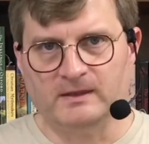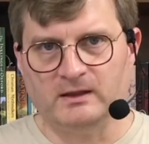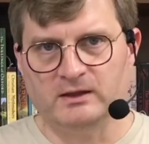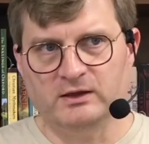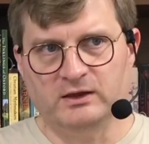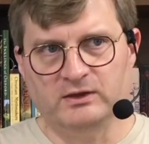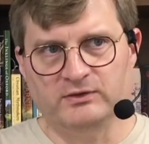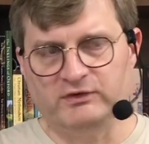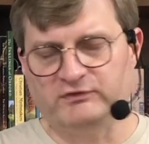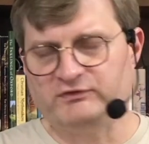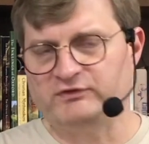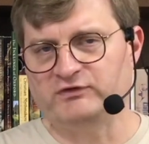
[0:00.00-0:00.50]

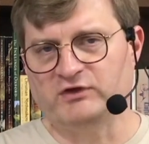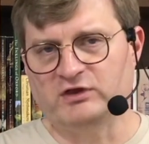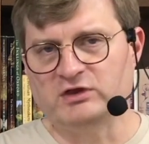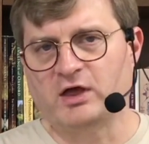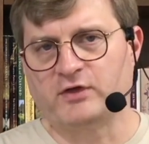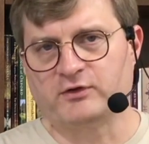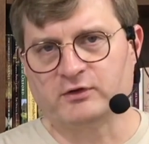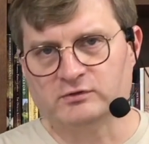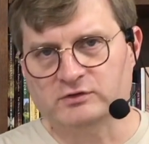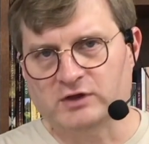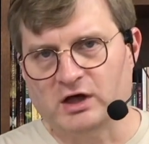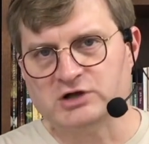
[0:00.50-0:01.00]
And this is
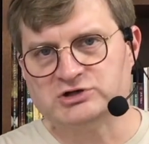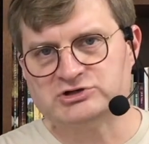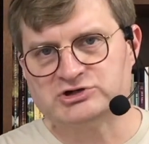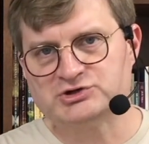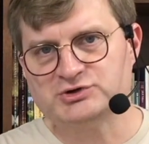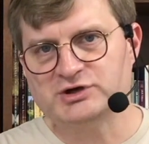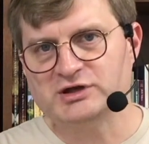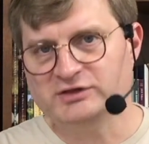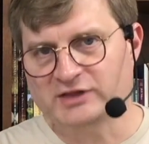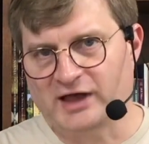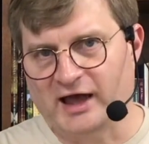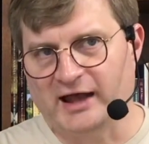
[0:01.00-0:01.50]
another
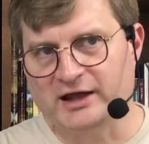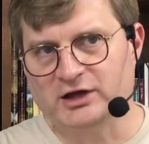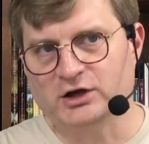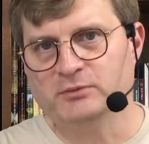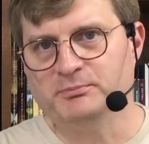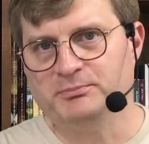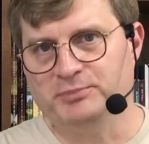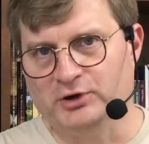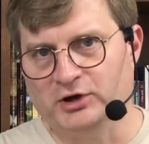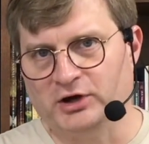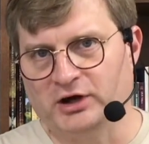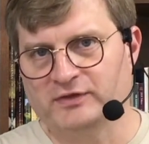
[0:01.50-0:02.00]
luxury liner
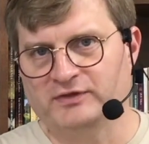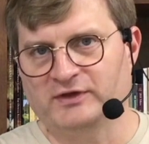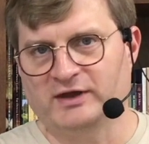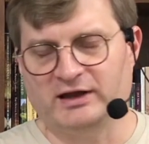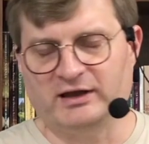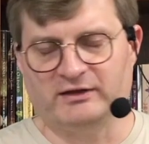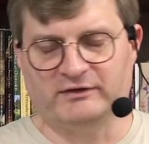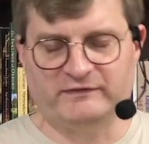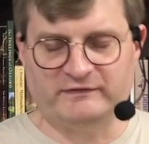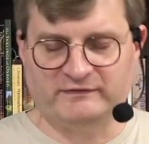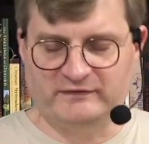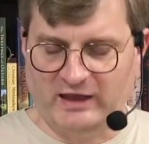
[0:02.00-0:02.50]
book that
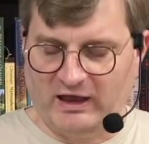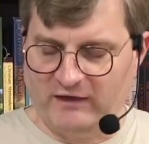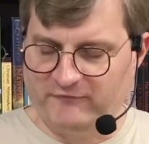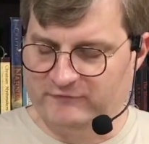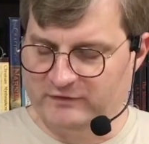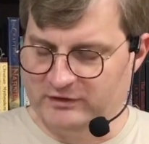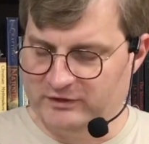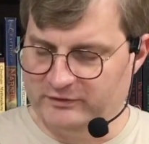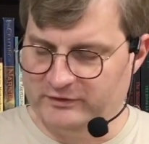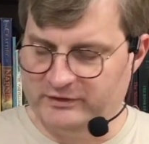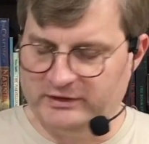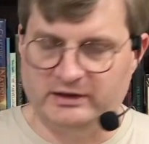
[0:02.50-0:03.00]
is
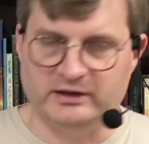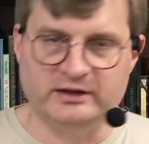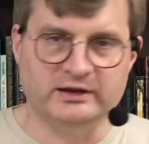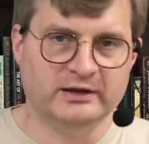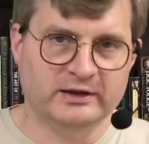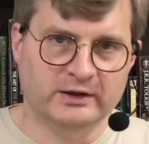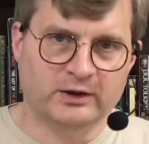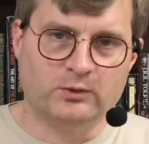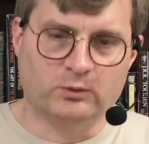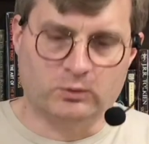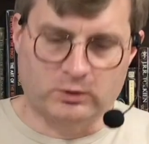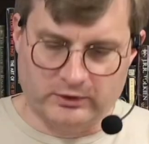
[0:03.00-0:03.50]
definitely
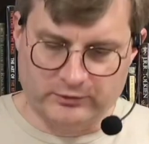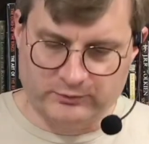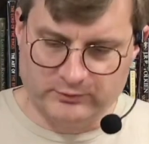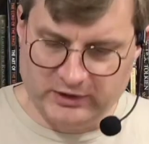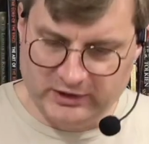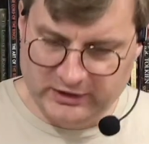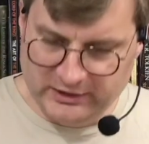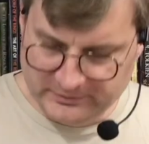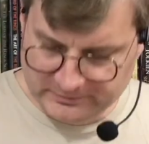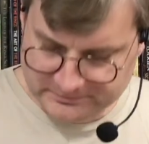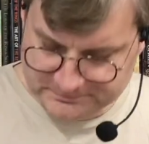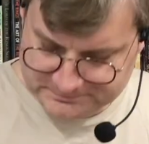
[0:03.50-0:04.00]
worth
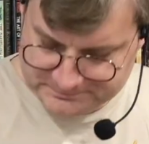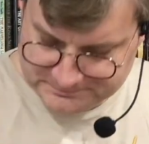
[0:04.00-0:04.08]
reading.